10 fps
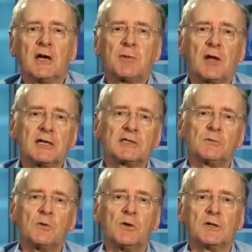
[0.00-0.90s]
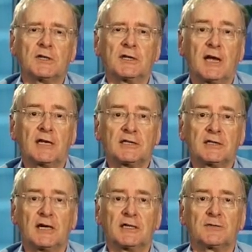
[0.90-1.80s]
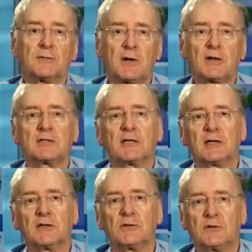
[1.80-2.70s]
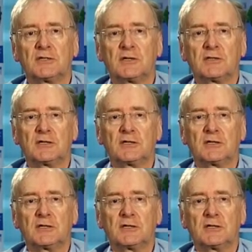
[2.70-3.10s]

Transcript: applies to water as it does for most other goods and